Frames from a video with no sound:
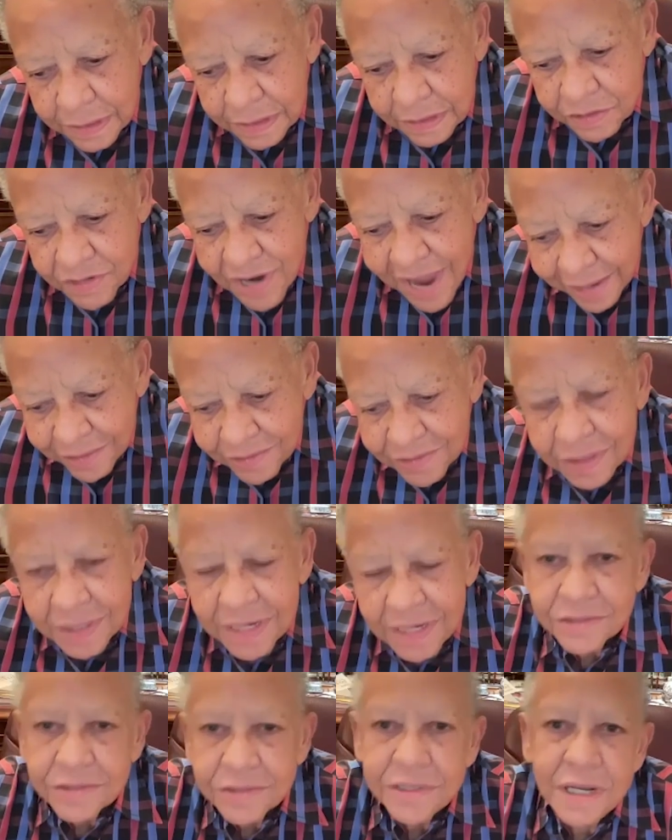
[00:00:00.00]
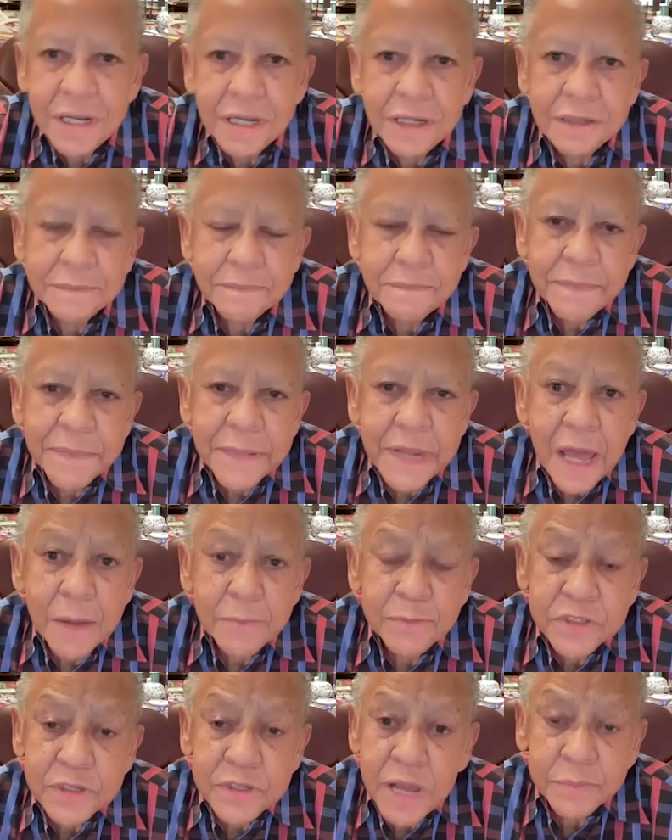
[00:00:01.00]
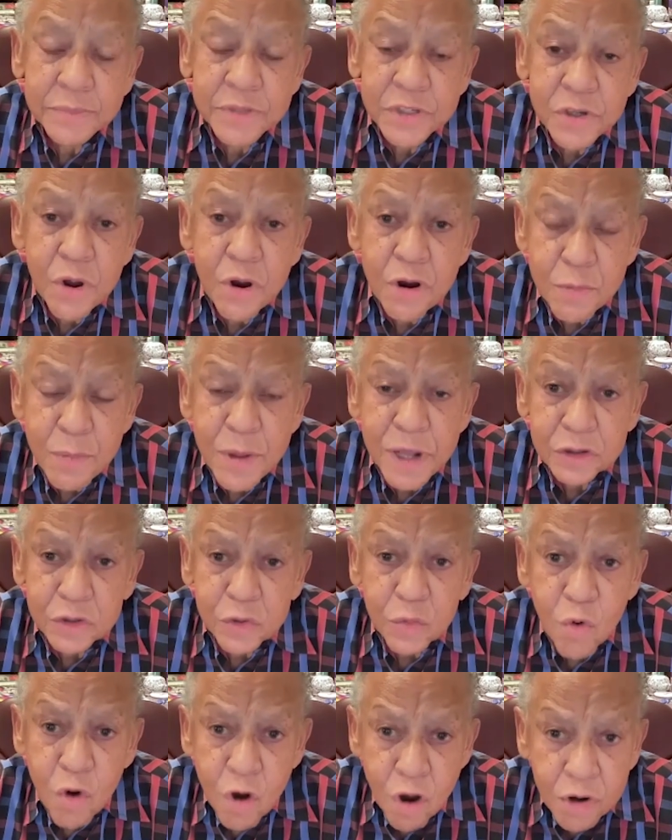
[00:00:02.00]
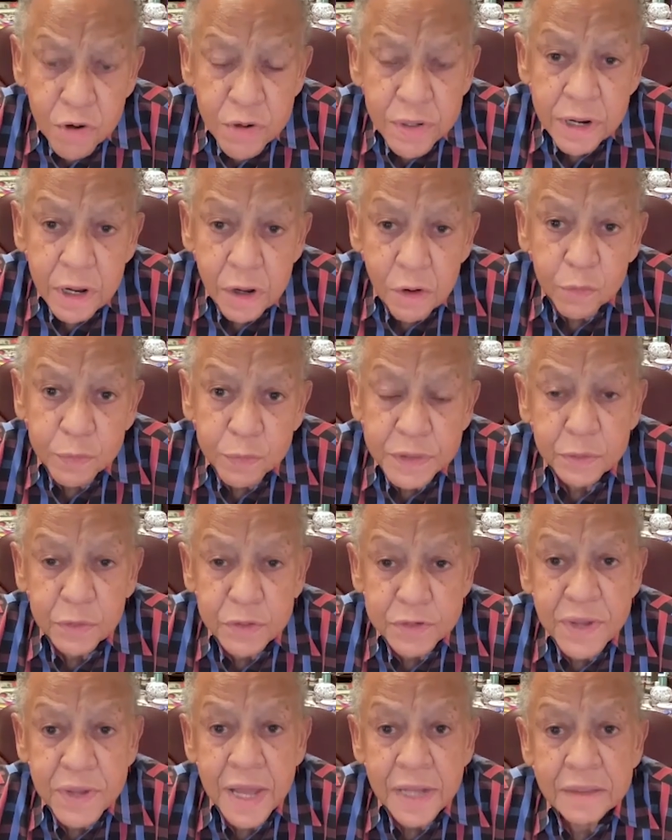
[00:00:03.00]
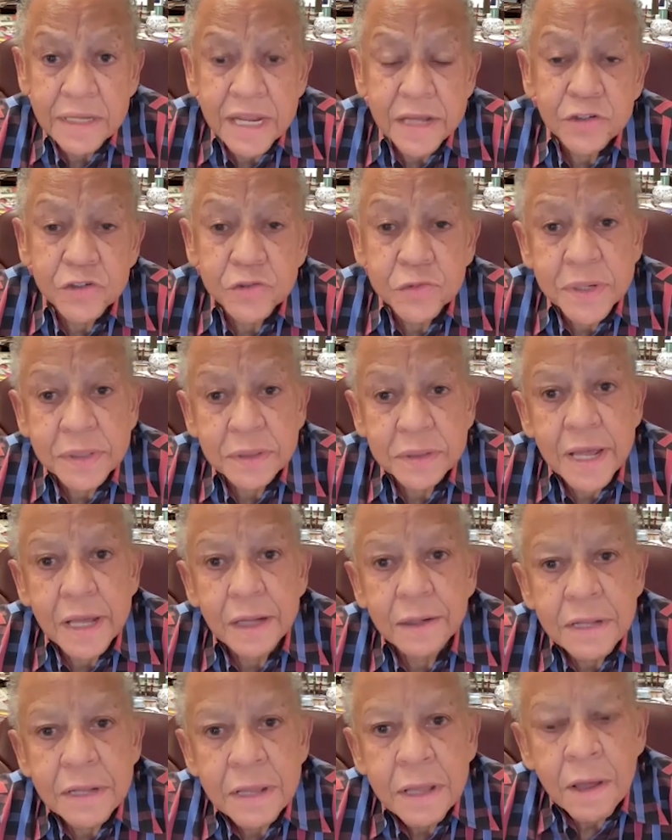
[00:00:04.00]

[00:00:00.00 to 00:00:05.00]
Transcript: Jackson has done, I'm sorry about the water, and I hope that we've gotten that straightened out.